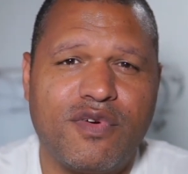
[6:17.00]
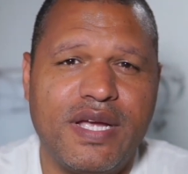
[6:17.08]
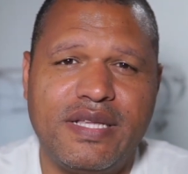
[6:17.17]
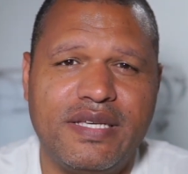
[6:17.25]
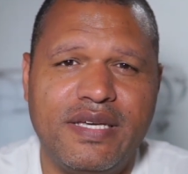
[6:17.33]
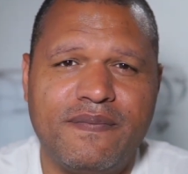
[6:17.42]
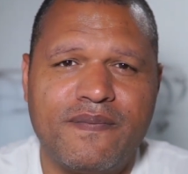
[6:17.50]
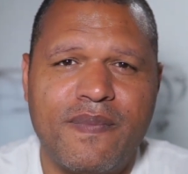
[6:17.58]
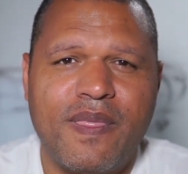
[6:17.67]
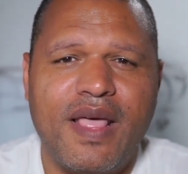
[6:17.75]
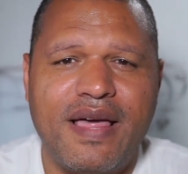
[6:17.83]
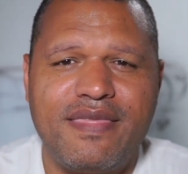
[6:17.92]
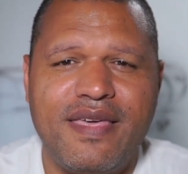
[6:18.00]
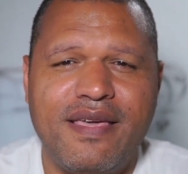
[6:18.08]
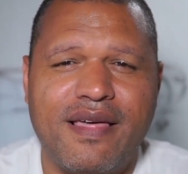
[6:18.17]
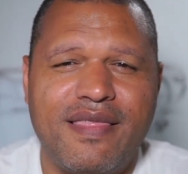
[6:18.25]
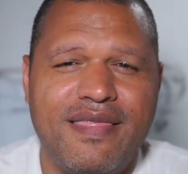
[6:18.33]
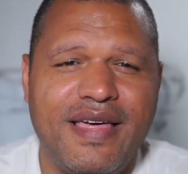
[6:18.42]
Frankly, I
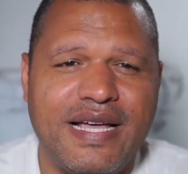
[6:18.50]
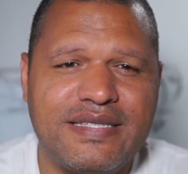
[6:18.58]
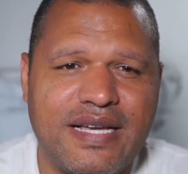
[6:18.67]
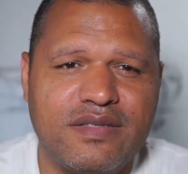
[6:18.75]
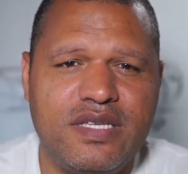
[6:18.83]
think that's